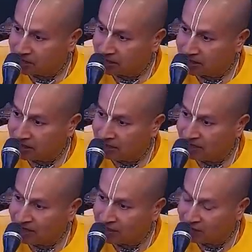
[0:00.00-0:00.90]
that
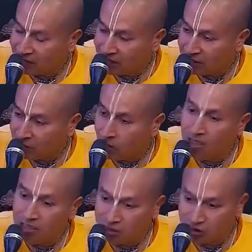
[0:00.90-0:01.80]
effect of that
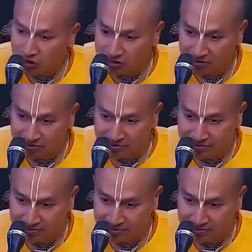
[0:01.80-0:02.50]
knowledge